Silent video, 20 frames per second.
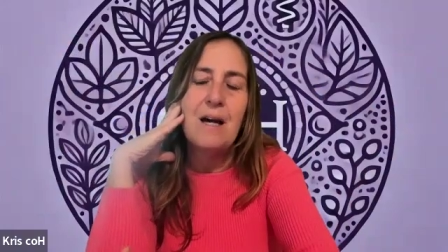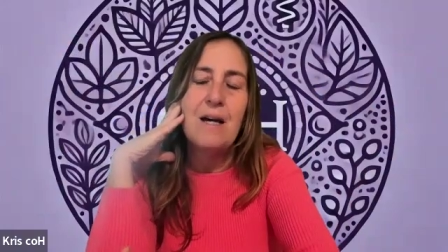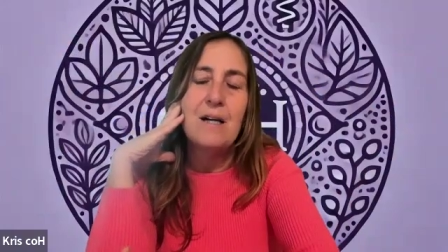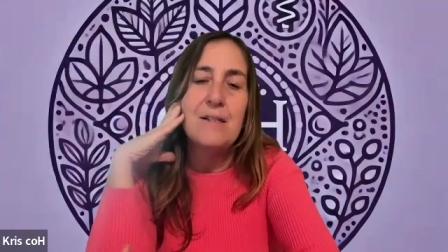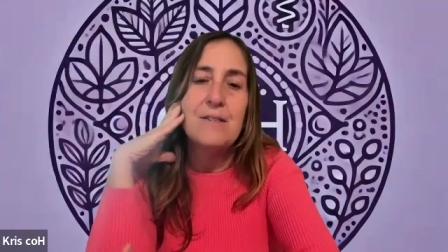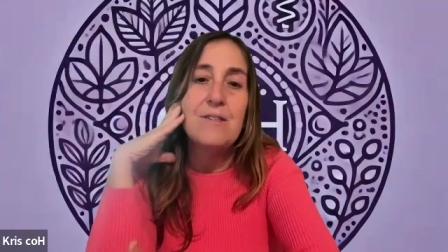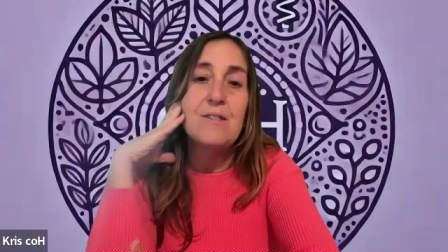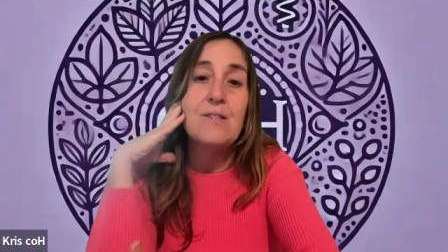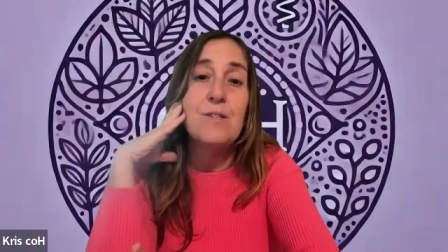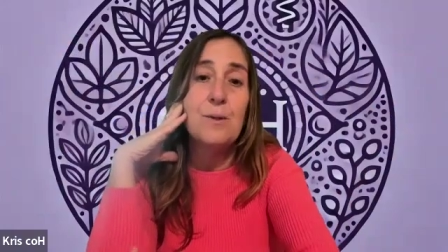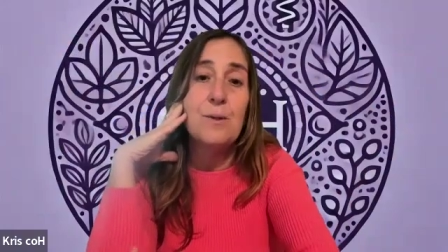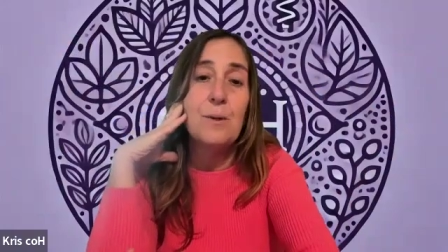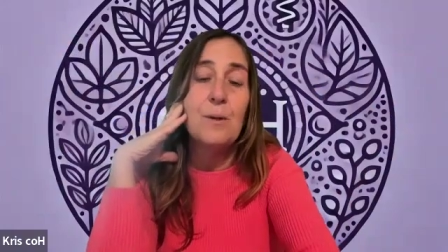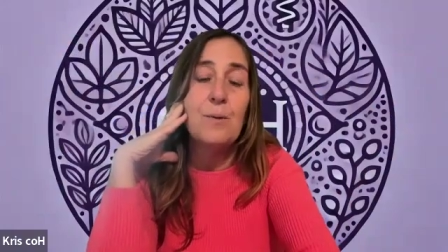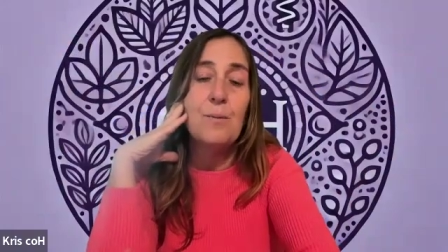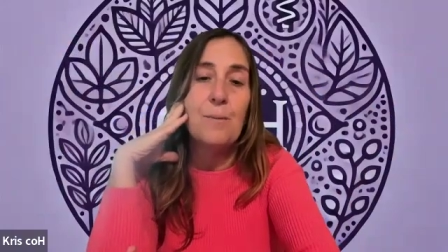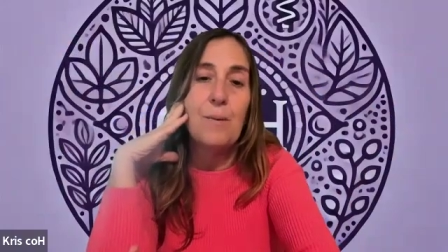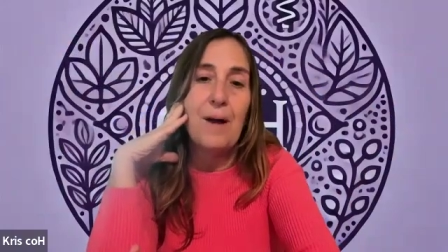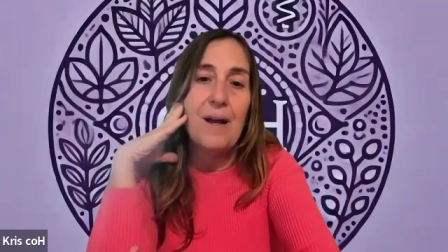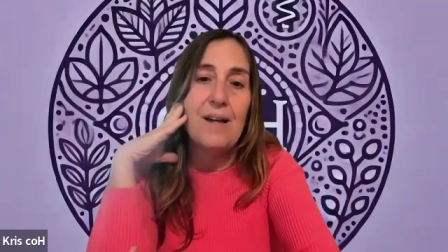to do
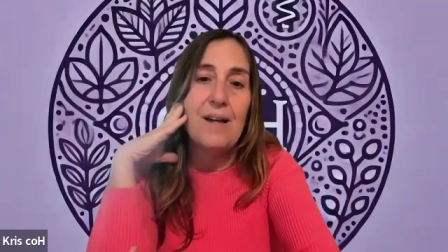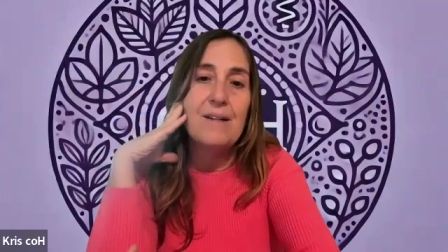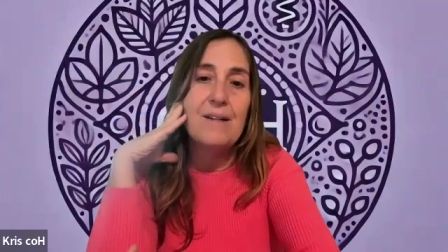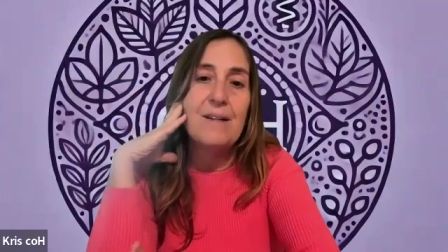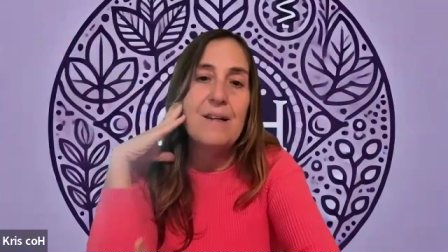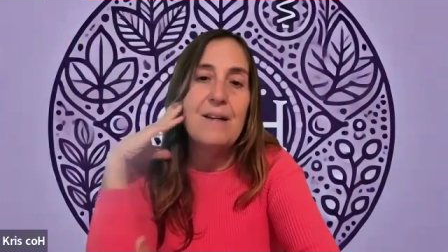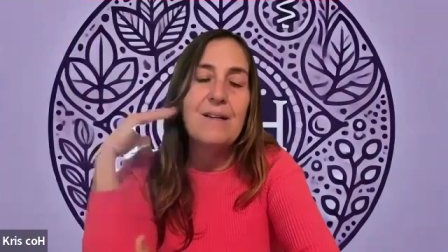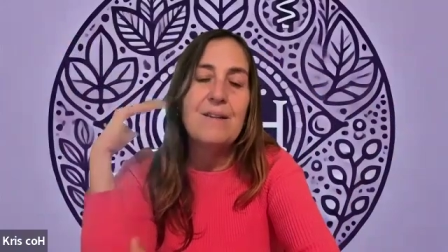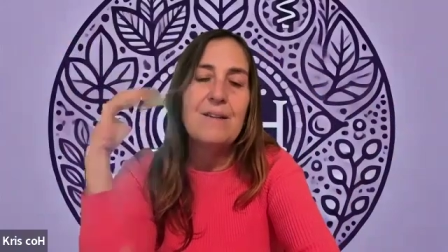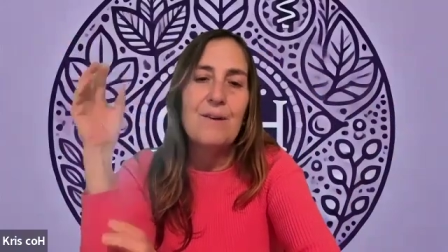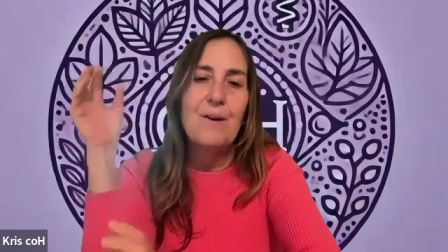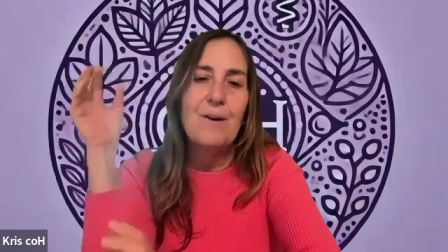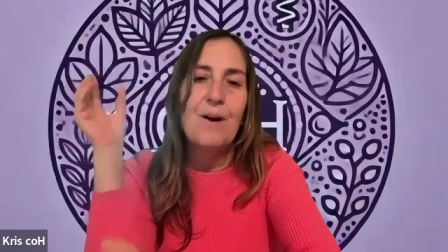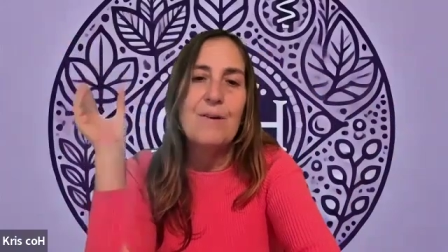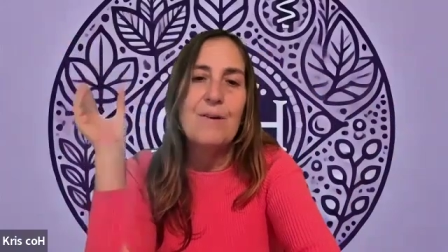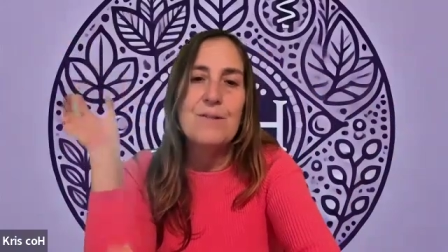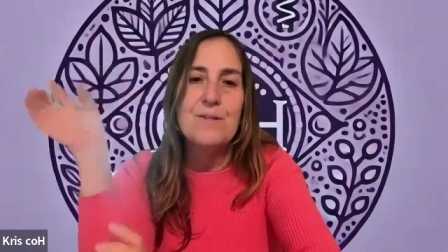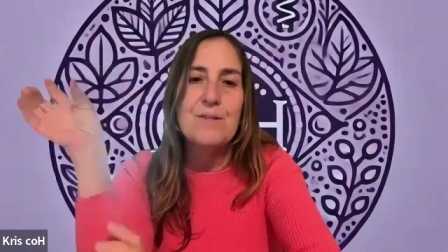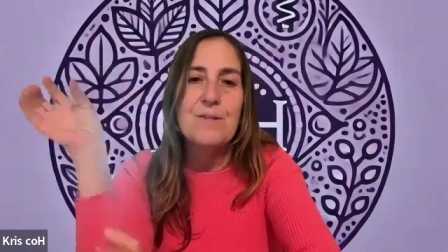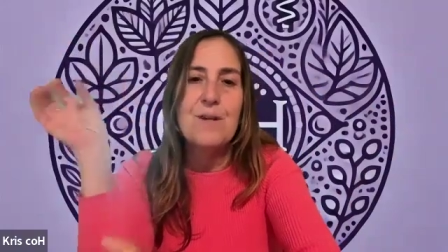it right, and
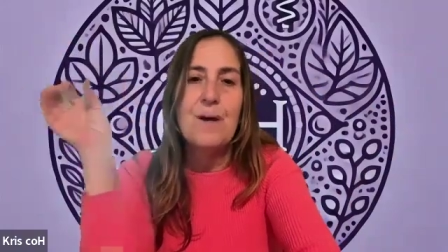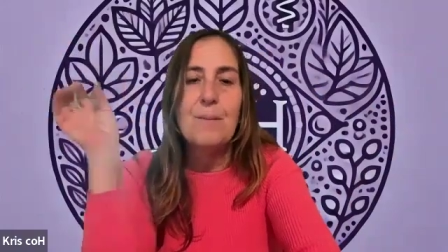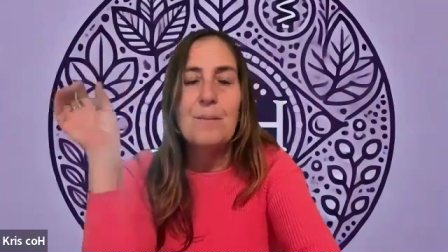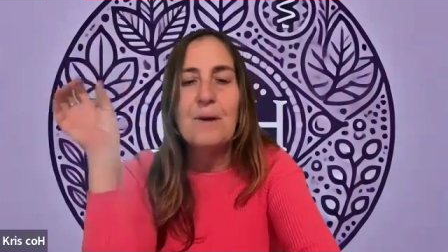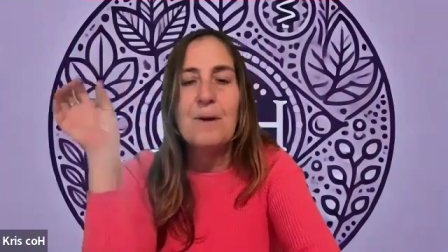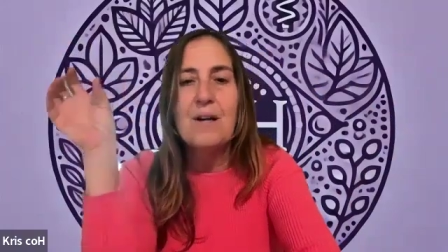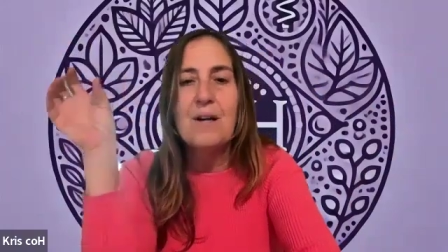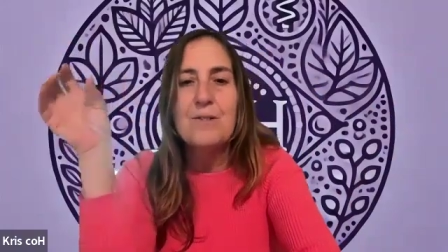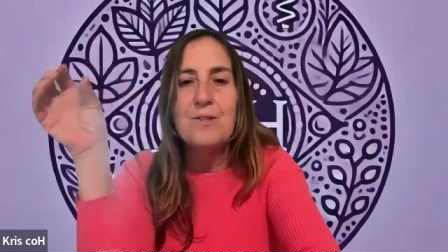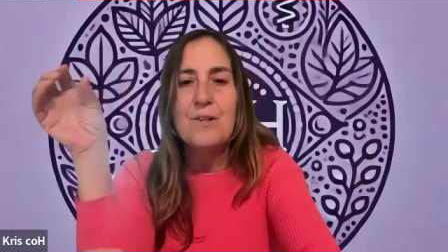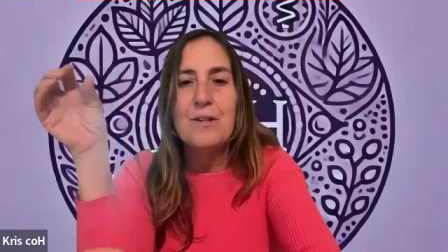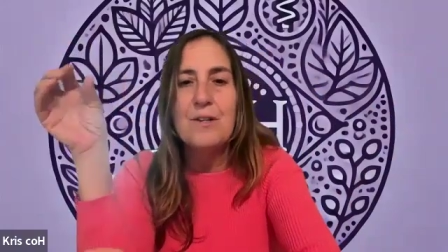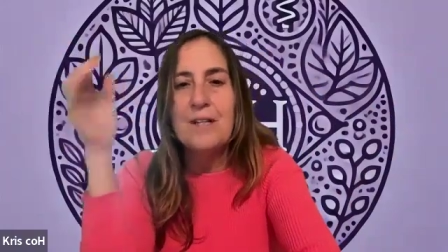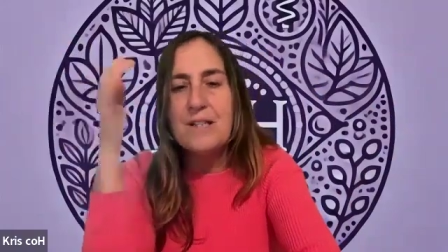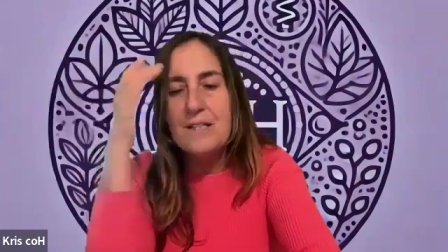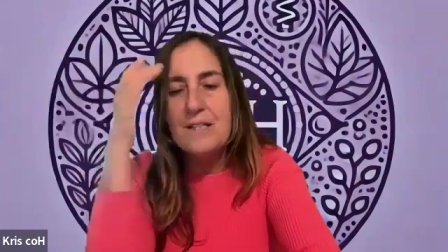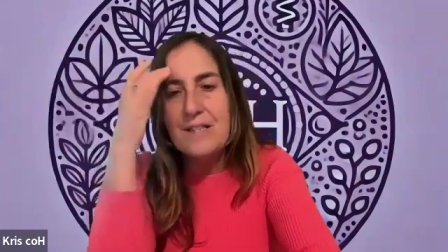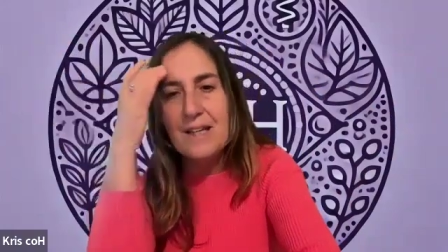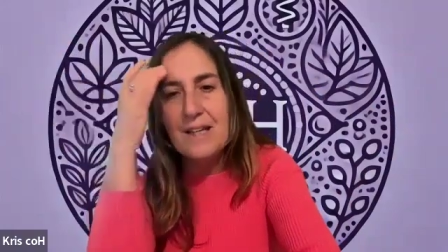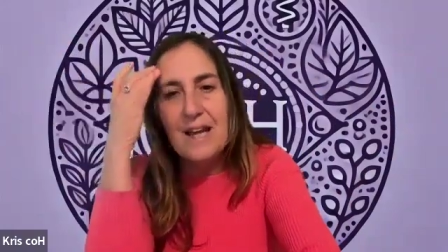there are some
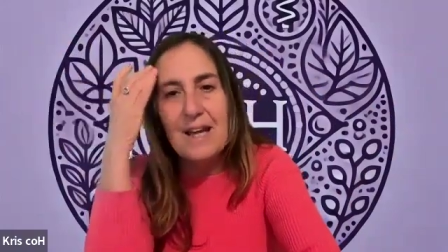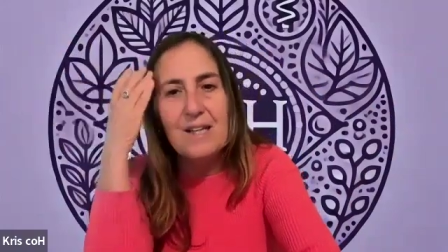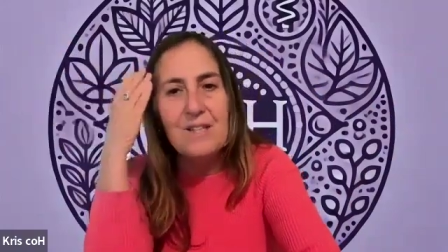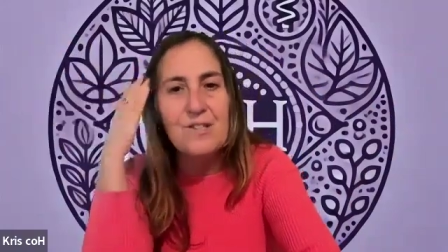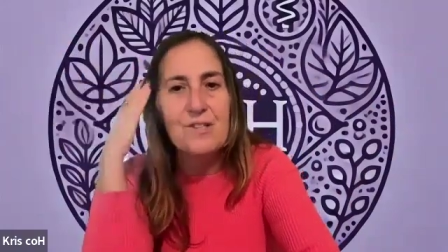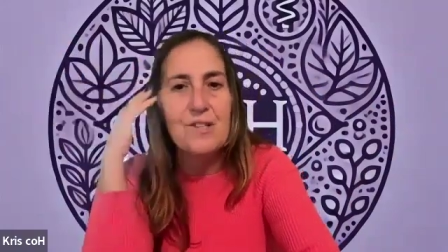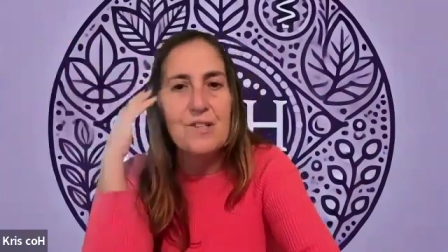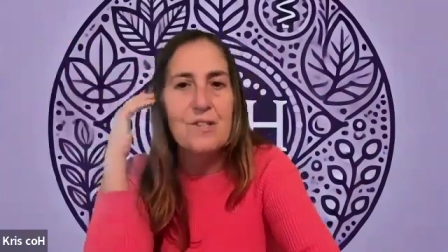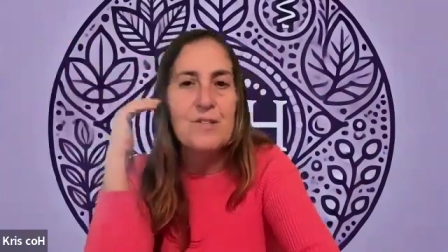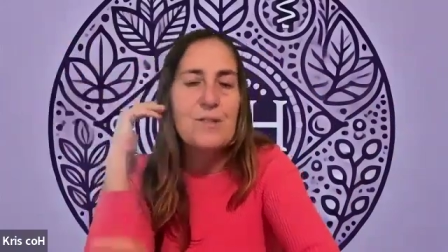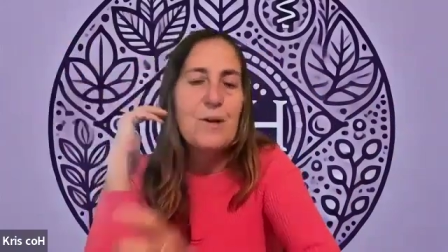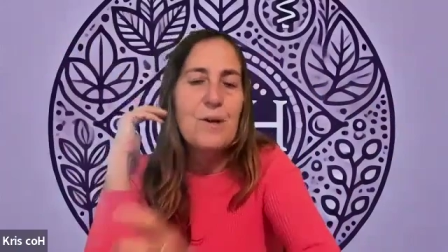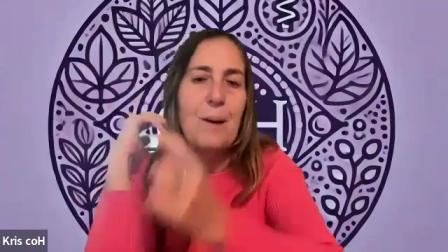contraindications.